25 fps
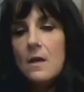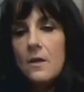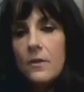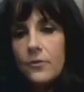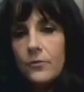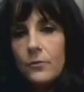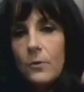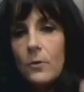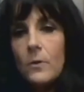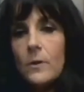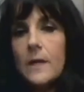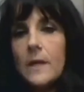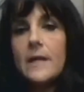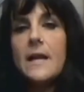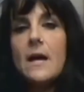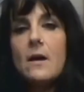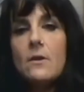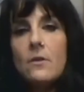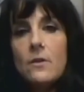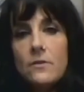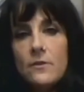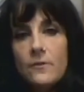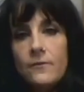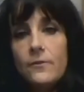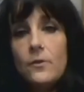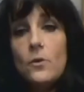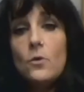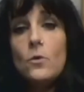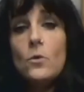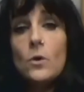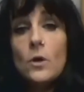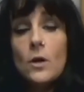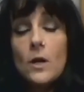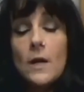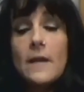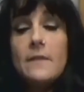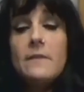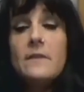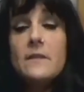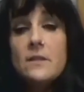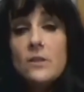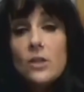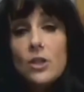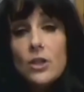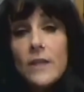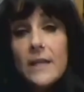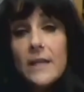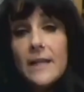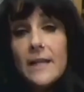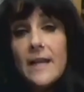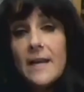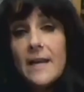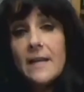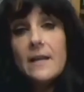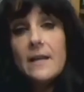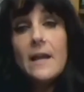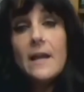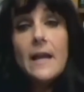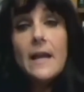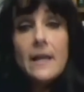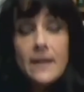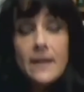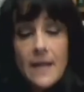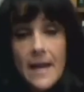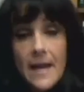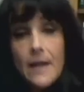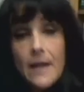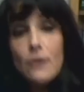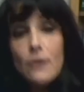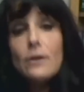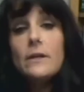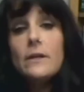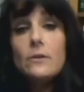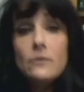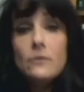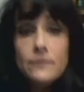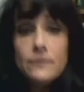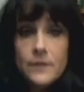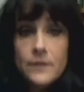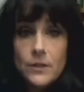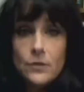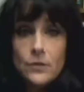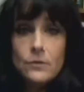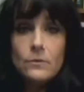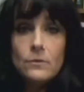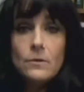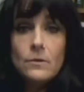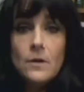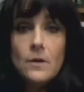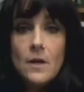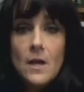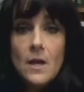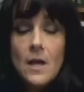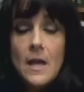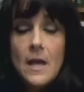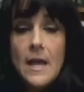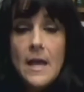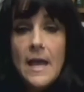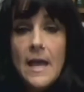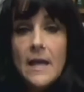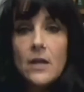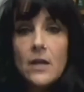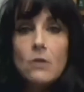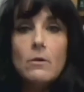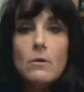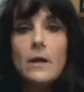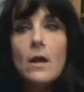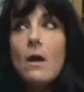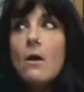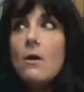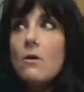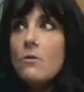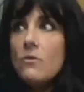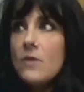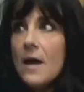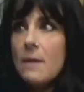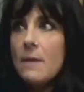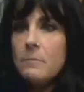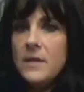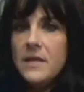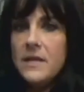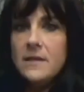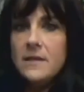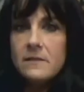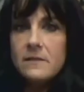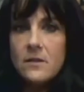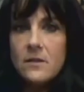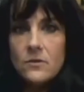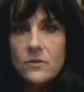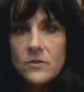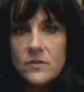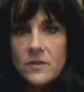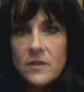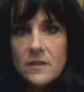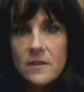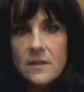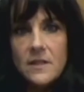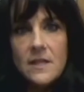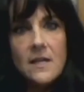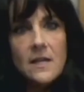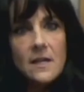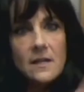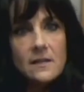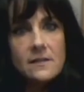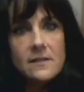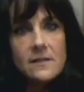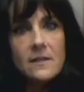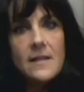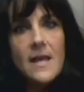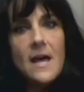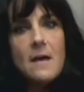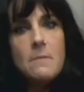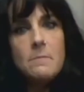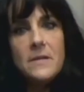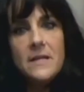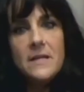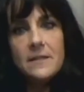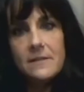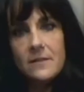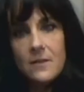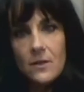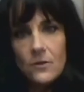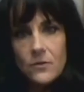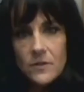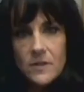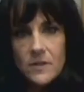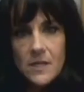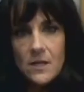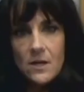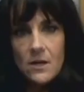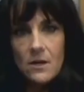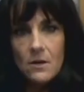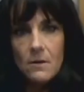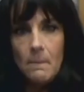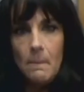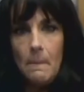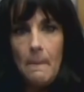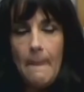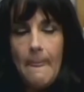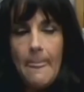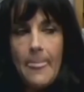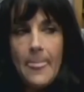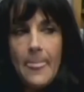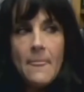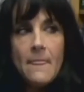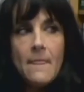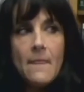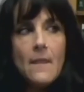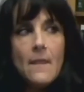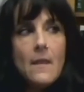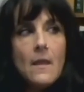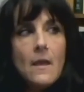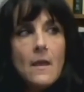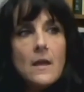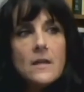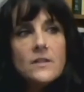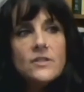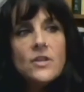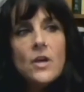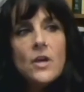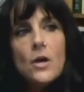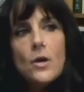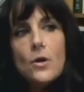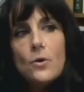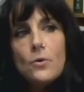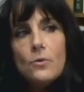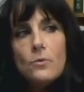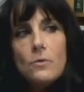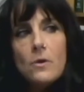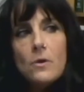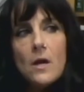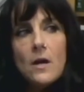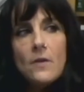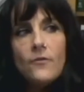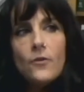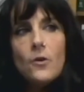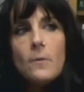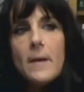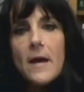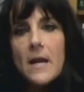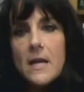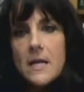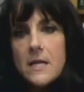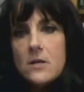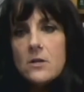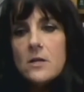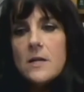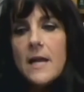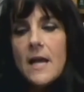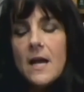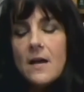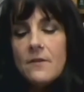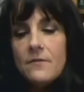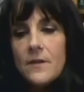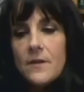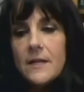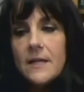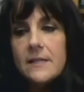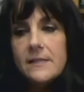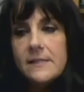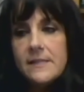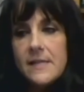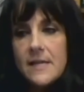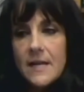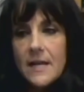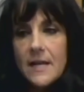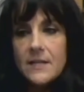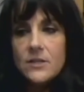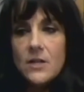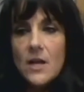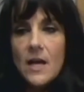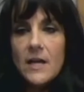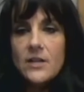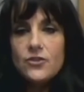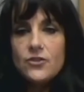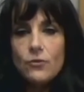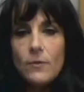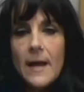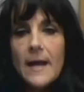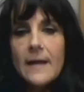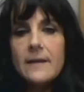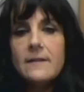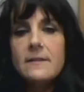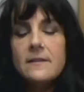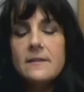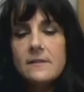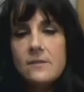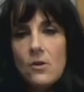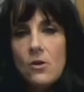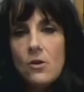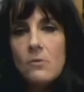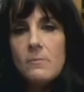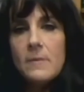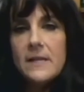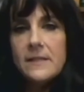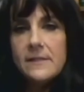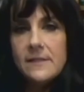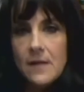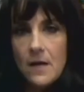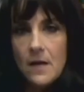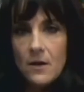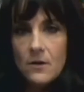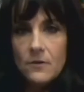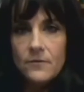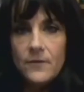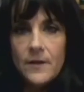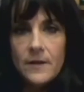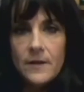throwing it out on the floor, and then looking at it in aerial view and going, oh, that piece goes to this and that piece goes here. So for about 1.5 years, like I said, I tracked this all myself.